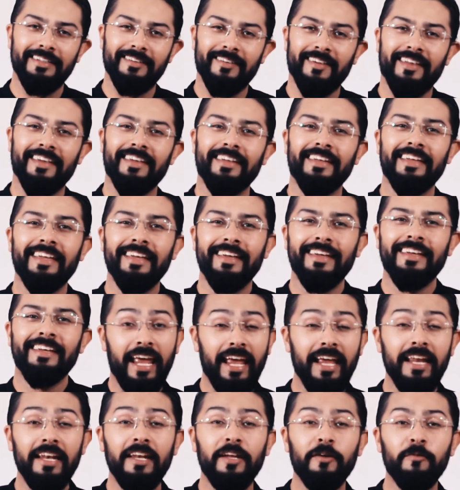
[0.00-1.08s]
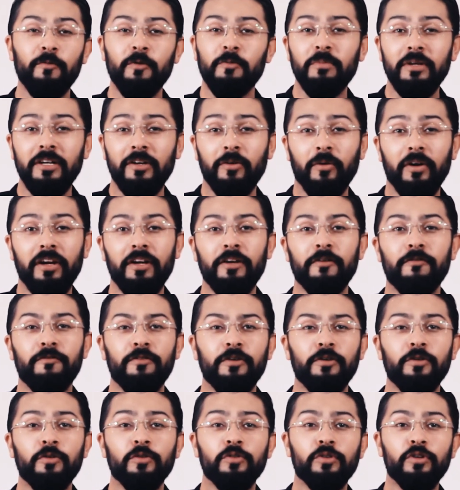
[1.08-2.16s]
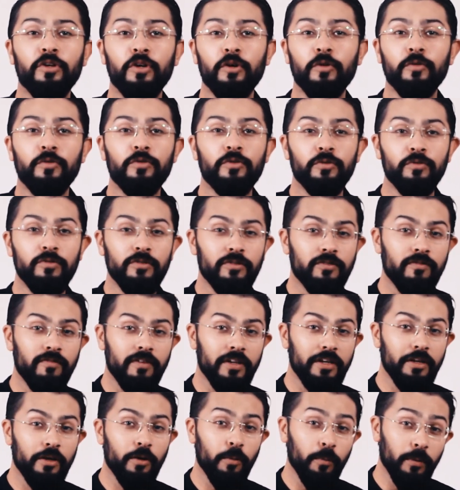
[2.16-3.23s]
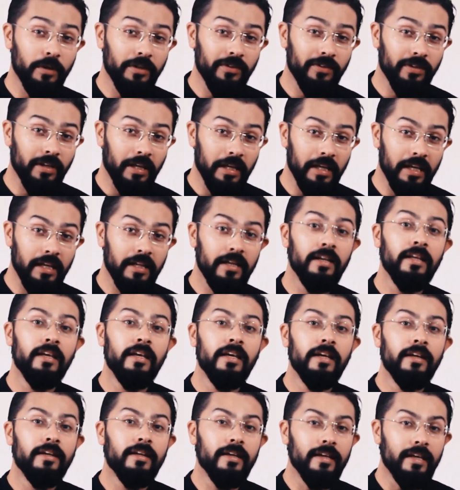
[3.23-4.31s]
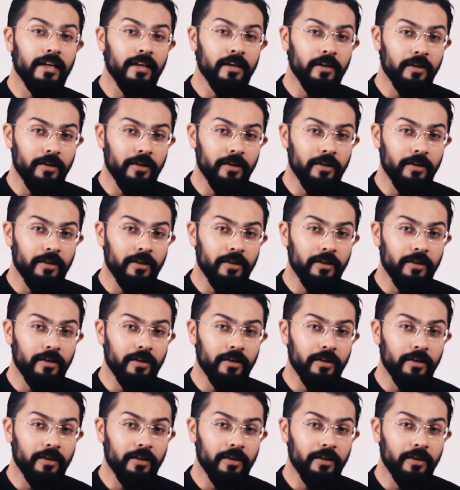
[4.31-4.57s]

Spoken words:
Okay, and it would be great if you could go through this video once again to get